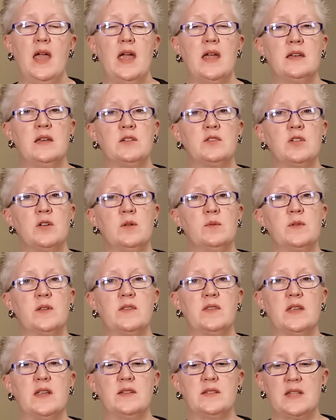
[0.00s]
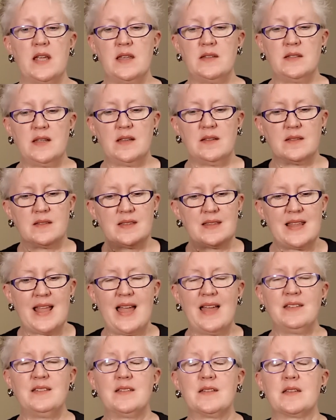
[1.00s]
And in terms of the attendees,
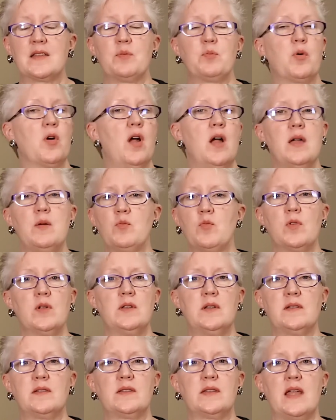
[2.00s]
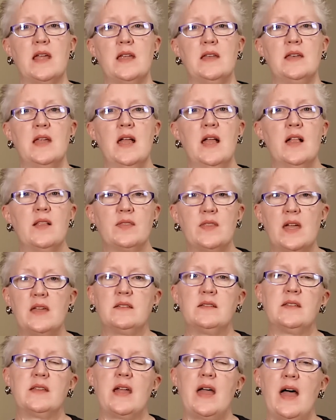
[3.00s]
that's the prime real estate.
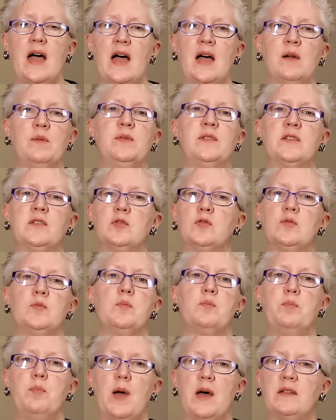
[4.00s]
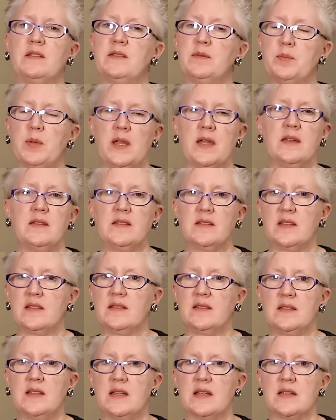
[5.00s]
That's the absolute best place to
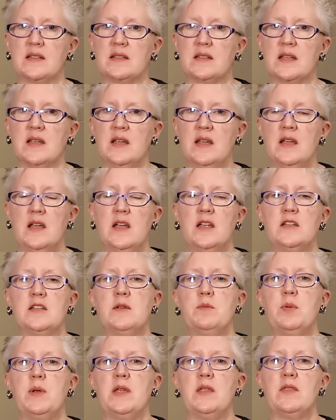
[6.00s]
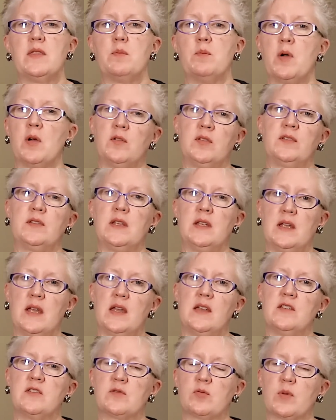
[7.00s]
sit to be the most
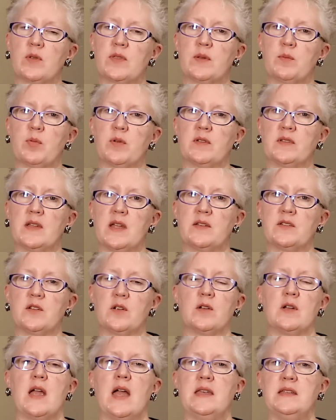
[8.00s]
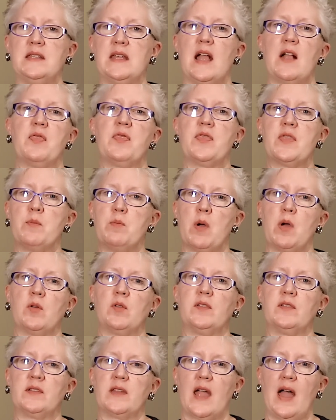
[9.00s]
engaged with the presenter and get the
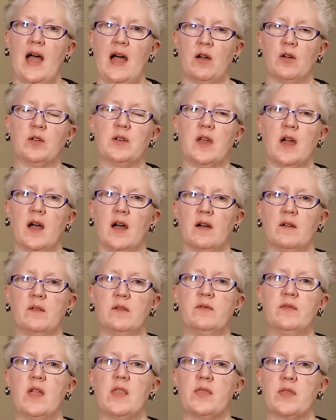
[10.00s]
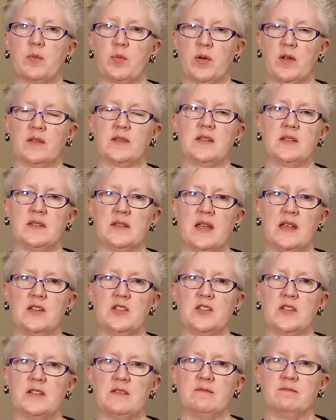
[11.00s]
most out of the
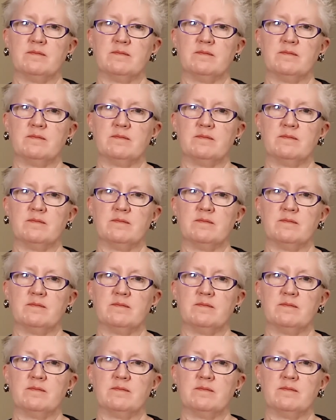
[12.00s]
presentation.